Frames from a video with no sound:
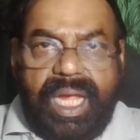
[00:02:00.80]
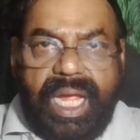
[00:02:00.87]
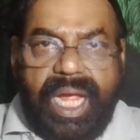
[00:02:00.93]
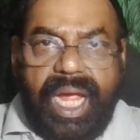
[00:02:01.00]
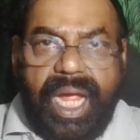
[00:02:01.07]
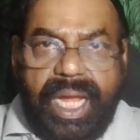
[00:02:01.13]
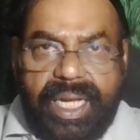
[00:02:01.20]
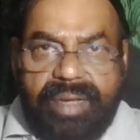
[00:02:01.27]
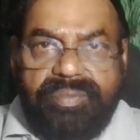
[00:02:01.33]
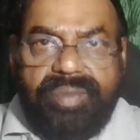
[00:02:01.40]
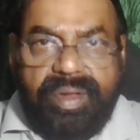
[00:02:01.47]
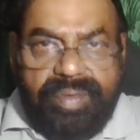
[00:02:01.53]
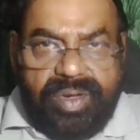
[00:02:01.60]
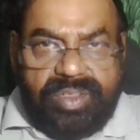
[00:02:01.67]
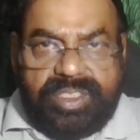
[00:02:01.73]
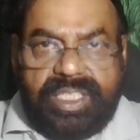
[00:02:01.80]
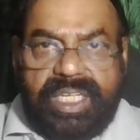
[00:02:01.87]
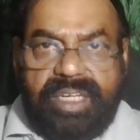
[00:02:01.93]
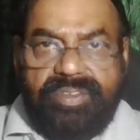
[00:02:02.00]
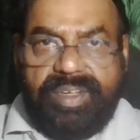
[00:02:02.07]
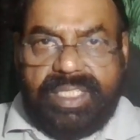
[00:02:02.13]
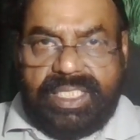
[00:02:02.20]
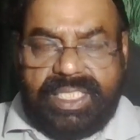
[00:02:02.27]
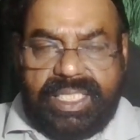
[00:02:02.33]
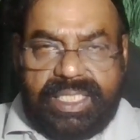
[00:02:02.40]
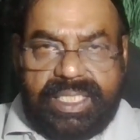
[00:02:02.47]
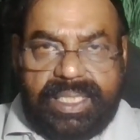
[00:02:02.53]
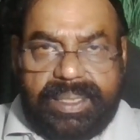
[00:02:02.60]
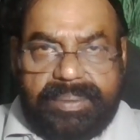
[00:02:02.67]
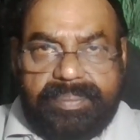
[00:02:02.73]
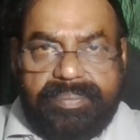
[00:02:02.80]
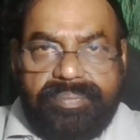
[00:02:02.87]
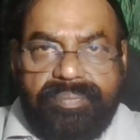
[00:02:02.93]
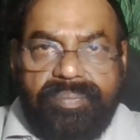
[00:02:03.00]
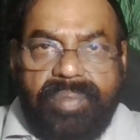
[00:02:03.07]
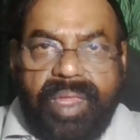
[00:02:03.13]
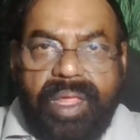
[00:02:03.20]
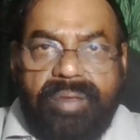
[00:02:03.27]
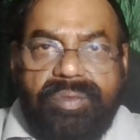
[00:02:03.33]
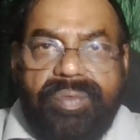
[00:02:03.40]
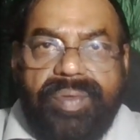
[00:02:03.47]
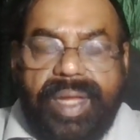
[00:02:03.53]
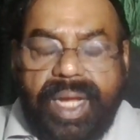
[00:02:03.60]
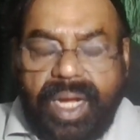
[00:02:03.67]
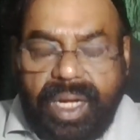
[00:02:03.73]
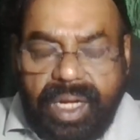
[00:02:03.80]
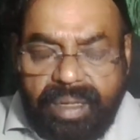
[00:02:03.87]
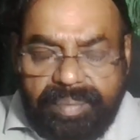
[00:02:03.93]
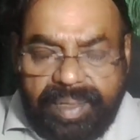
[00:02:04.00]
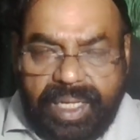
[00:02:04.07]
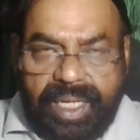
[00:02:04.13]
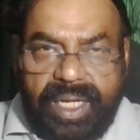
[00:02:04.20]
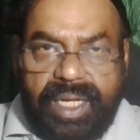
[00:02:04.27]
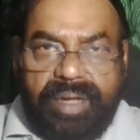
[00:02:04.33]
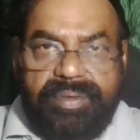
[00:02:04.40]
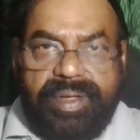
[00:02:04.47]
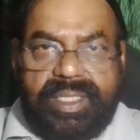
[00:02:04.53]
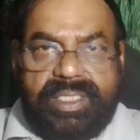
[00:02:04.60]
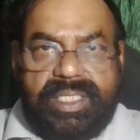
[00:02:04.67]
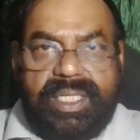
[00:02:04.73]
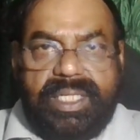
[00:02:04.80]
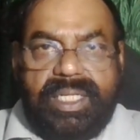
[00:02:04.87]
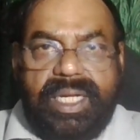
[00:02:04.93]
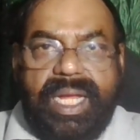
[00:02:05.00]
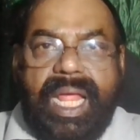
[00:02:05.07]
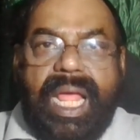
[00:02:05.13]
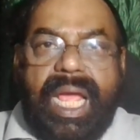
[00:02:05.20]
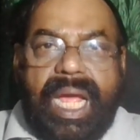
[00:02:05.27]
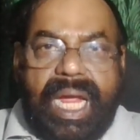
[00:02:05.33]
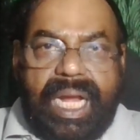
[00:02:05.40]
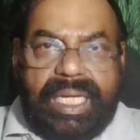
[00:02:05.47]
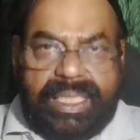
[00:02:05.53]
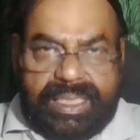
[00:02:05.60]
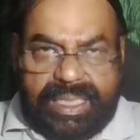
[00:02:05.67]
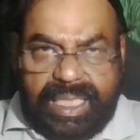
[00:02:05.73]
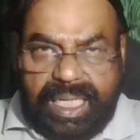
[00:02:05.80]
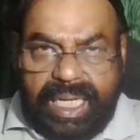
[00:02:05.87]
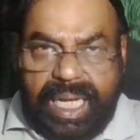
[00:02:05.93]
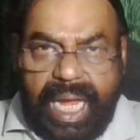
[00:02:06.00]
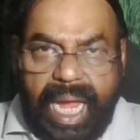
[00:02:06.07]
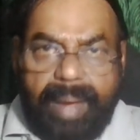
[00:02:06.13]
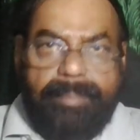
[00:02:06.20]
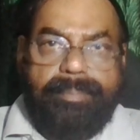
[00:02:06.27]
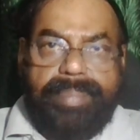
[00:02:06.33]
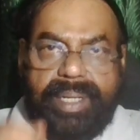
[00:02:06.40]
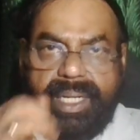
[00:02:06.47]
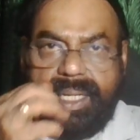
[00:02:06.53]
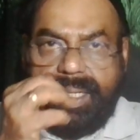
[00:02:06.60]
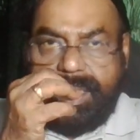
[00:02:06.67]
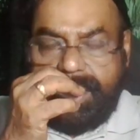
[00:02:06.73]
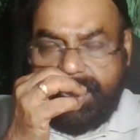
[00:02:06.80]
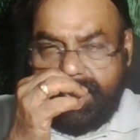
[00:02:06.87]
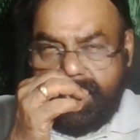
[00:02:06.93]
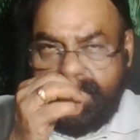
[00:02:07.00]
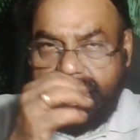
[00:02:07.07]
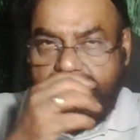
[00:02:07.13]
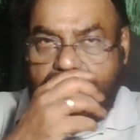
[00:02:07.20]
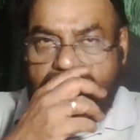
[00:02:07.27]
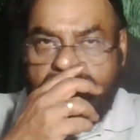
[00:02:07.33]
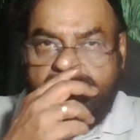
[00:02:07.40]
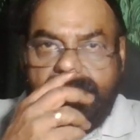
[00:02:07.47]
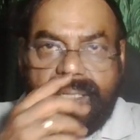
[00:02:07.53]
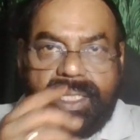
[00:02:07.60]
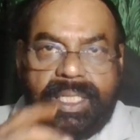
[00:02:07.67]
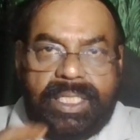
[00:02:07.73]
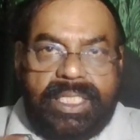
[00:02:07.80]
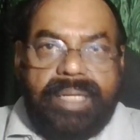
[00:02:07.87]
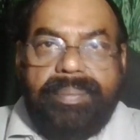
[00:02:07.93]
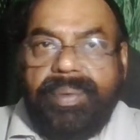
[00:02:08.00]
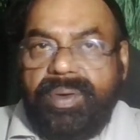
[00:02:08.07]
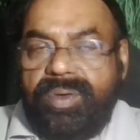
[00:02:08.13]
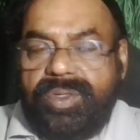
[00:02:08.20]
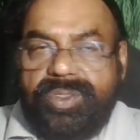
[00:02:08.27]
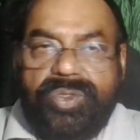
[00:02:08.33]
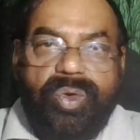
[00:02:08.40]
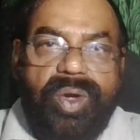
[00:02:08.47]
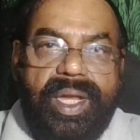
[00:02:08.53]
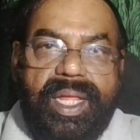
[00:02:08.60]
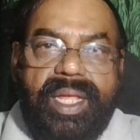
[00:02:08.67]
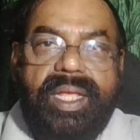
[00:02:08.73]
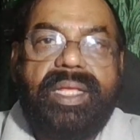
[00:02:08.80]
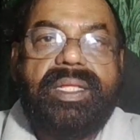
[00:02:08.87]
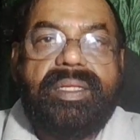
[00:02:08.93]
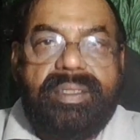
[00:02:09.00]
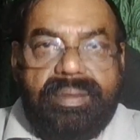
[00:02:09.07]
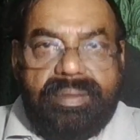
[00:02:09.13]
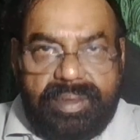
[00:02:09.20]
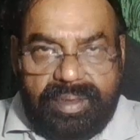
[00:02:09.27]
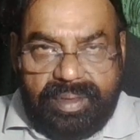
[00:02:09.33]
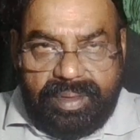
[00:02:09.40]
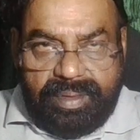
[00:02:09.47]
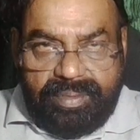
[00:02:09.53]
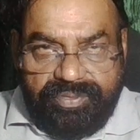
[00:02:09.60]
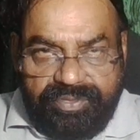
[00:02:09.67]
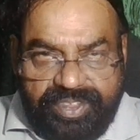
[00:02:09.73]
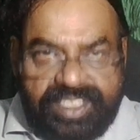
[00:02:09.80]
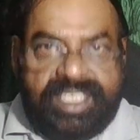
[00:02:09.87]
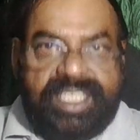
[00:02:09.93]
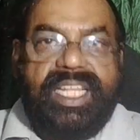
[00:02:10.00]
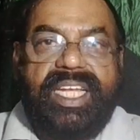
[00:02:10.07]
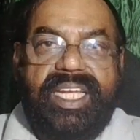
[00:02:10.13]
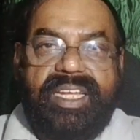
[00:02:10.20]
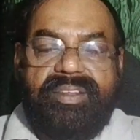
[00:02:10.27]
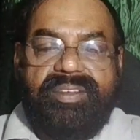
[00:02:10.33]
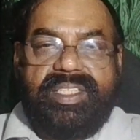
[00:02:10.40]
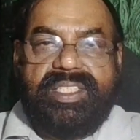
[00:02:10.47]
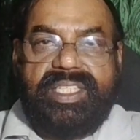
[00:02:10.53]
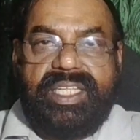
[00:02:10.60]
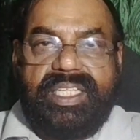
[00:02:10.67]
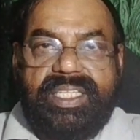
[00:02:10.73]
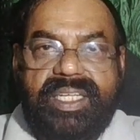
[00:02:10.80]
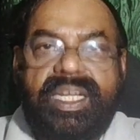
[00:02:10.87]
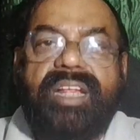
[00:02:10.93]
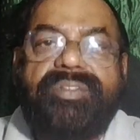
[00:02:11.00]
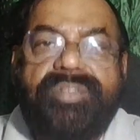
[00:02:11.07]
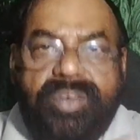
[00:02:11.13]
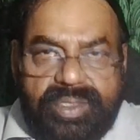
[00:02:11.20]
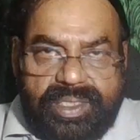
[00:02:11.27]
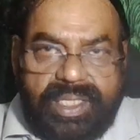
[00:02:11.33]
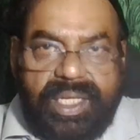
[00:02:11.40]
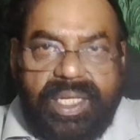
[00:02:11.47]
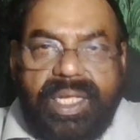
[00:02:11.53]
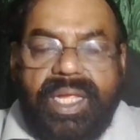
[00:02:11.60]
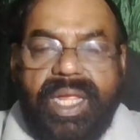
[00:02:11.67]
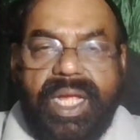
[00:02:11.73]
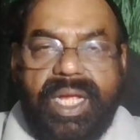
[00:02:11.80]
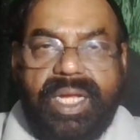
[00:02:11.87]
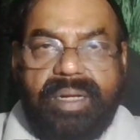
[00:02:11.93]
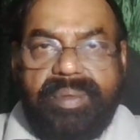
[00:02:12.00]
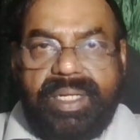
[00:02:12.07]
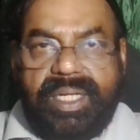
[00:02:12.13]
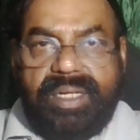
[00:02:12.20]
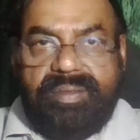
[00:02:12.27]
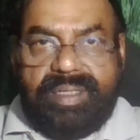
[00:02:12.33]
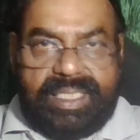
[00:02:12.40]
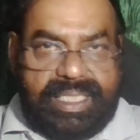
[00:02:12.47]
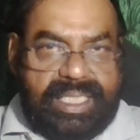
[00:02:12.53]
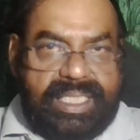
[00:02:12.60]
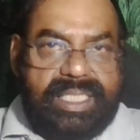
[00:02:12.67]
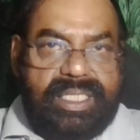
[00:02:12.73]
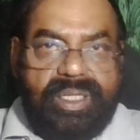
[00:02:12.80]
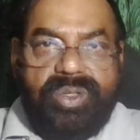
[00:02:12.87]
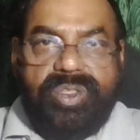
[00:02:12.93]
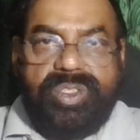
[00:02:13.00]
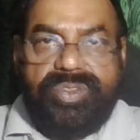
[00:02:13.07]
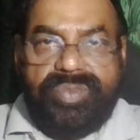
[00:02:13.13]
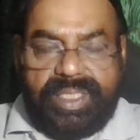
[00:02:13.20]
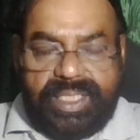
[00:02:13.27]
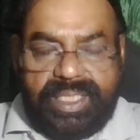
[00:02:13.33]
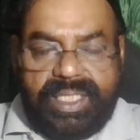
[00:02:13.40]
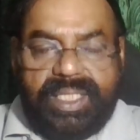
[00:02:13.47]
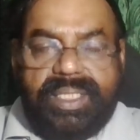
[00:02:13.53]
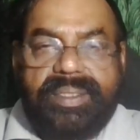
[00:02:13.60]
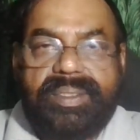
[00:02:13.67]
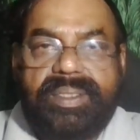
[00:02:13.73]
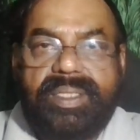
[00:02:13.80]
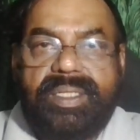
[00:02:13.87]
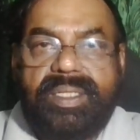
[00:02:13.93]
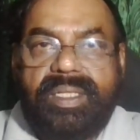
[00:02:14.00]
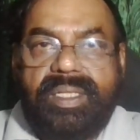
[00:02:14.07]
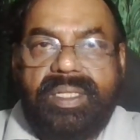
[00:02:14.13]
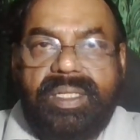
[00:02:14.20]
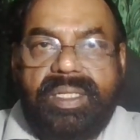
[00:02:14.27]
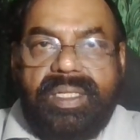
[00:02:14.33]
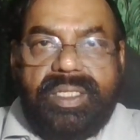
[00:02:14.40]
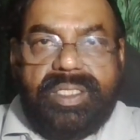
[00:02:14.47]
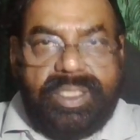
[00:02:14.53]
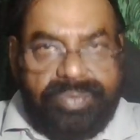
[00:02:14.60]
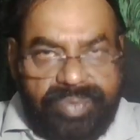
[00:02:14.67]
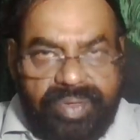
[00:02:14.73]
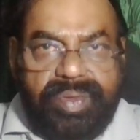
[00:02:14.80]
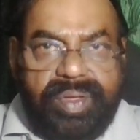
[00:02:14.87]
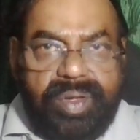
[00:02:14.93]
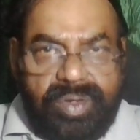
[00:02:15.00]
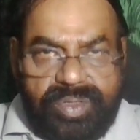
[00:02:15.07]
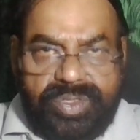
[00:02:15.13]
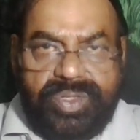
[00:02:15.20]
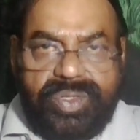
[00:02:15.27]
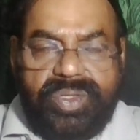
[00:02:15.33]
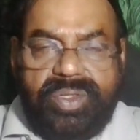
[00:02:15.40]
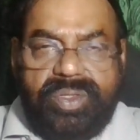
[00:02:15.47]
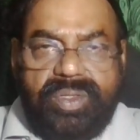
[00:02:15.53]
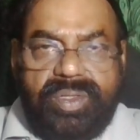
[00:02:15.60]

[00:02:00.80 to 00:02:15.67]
and we were also devastated. We were economically devastated, culturally hampered. Japan was only physically devastated. Of course, economic devastation goes with it. So we were also